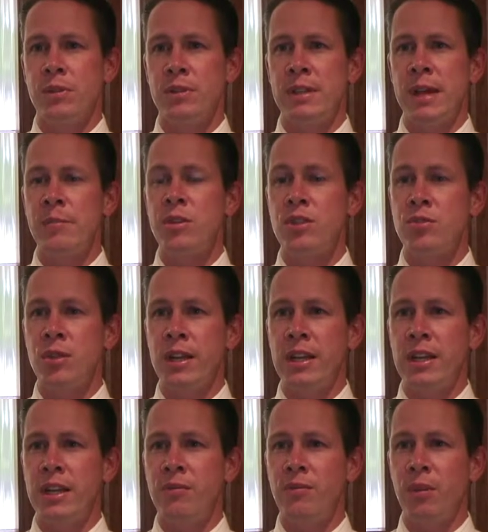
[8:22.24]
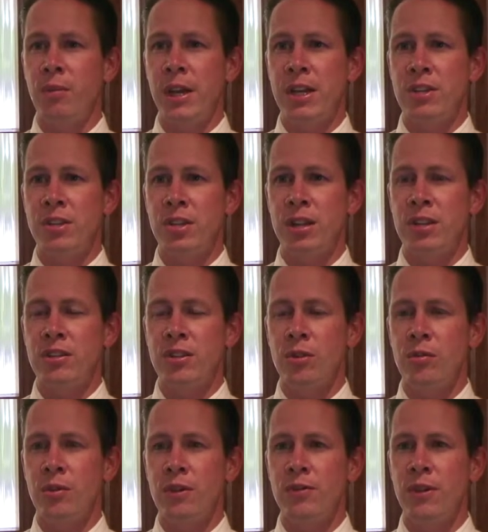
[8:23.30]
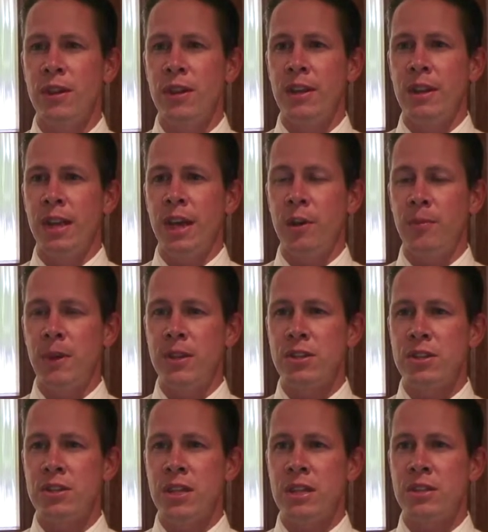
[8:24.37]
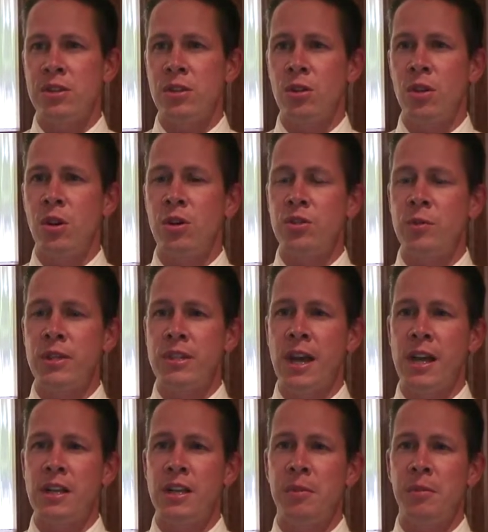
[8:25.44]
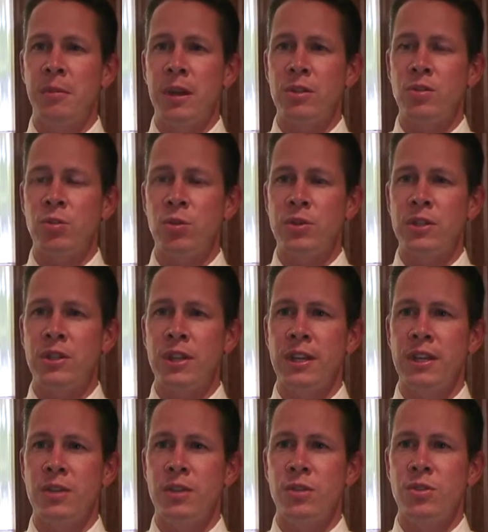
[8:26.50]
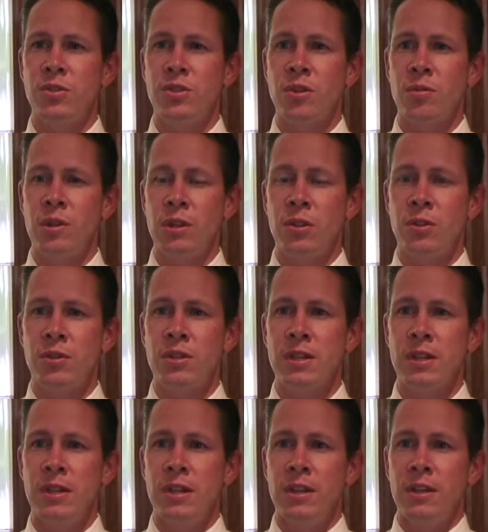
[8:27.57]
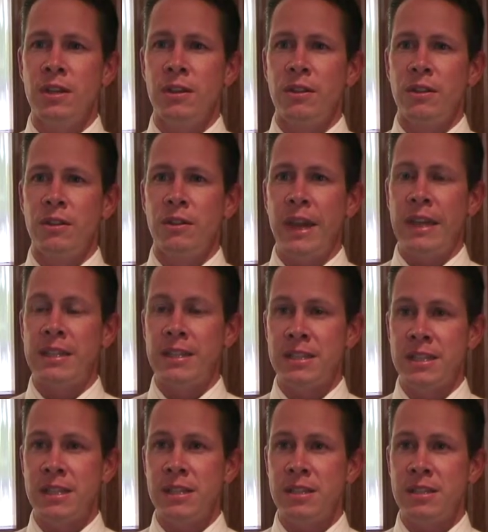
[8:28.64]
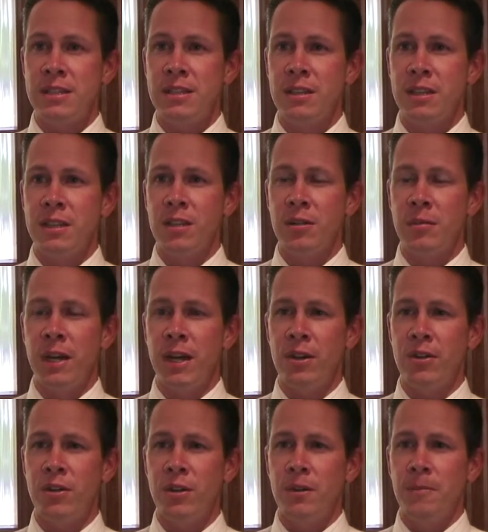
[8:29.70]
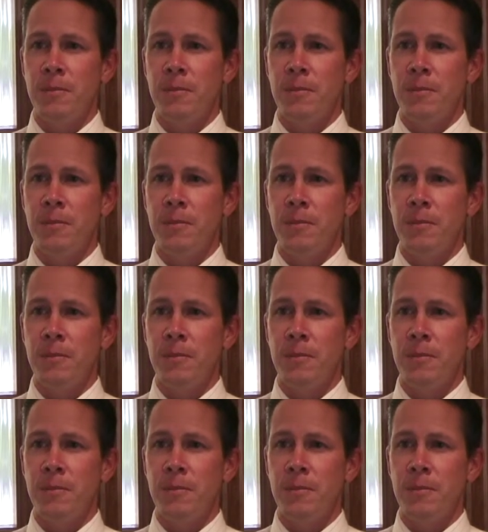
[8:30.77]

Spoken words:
demonstrating inflammation. And so we've helped patients set goals, and we talk to them about tools that they can use to reduce that disease in their mouth.